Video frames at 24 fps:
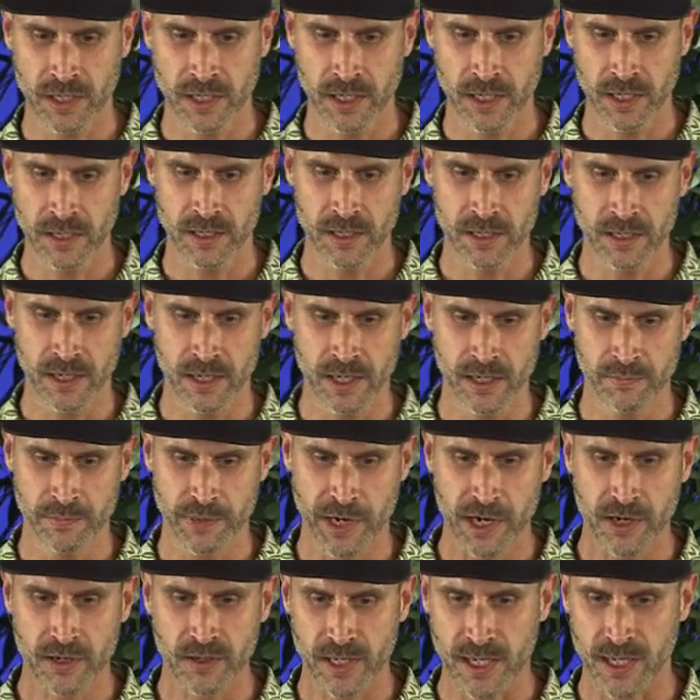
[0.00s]
in, in
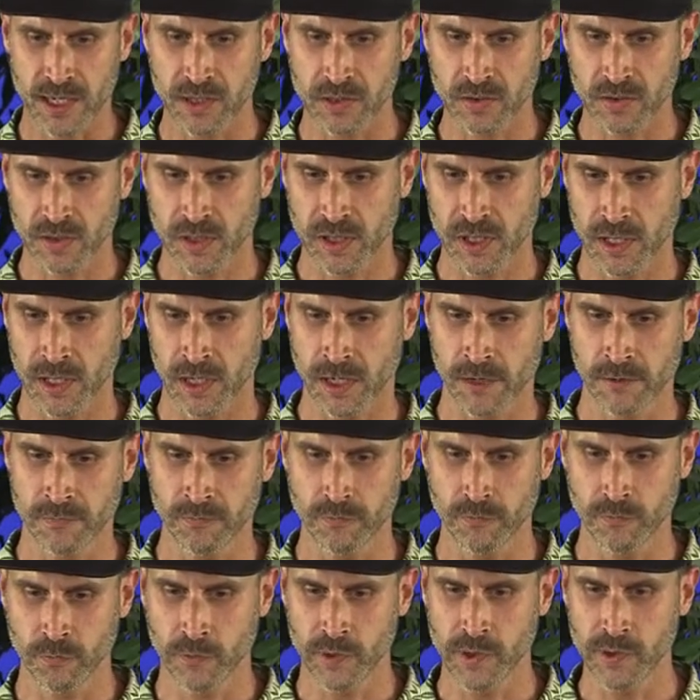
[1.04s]
parallel, um,
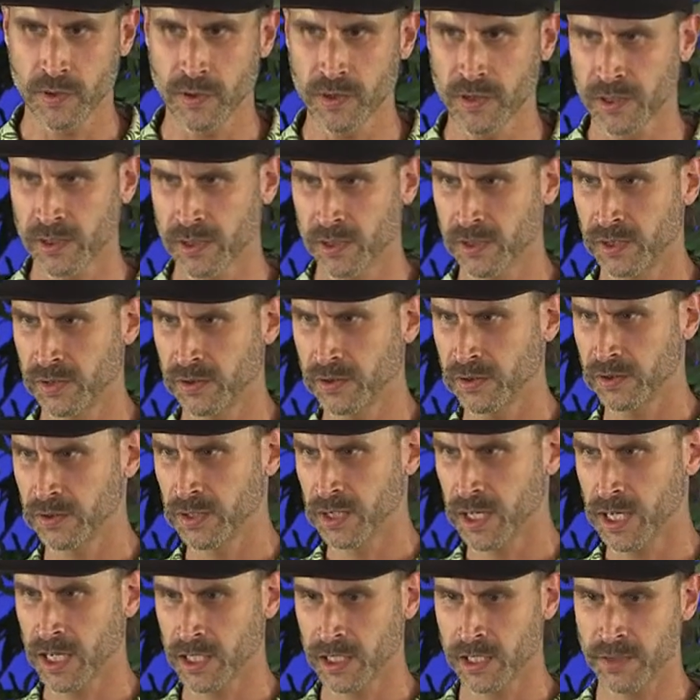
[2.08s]
we were
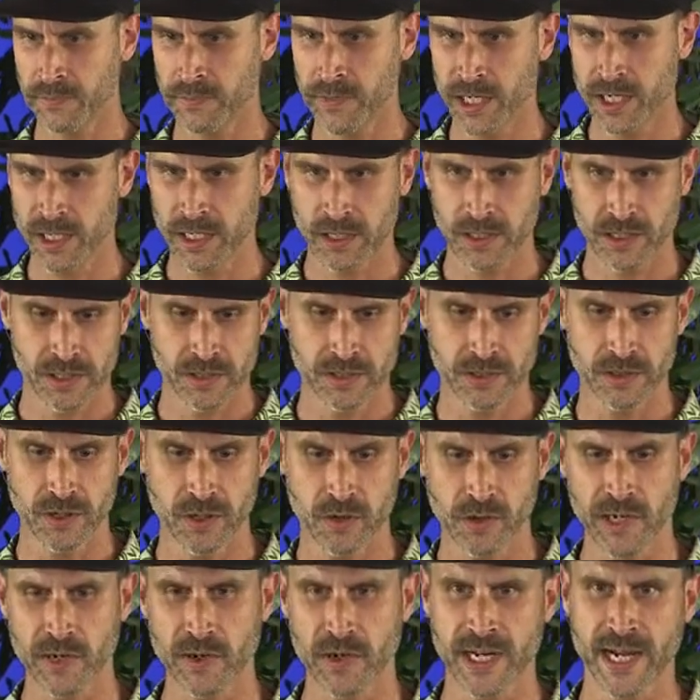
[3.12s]
uh, committing to
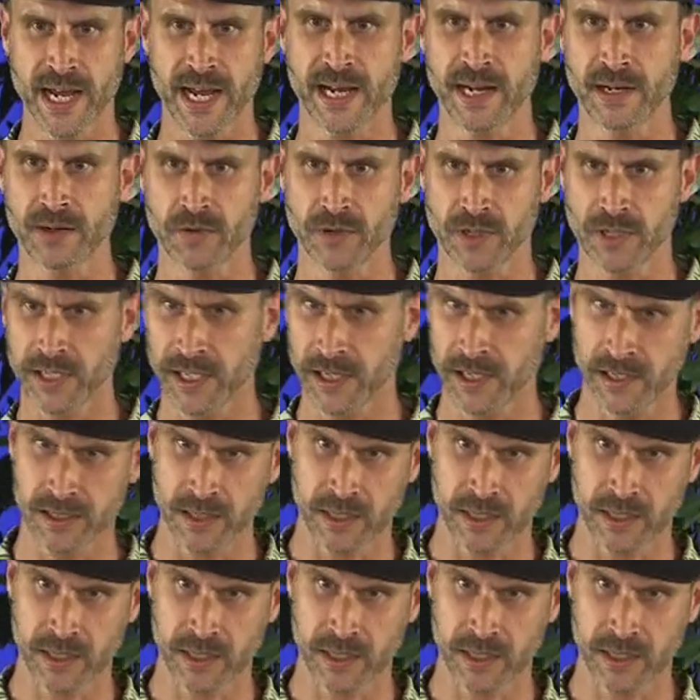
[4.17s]
going organic. Okay,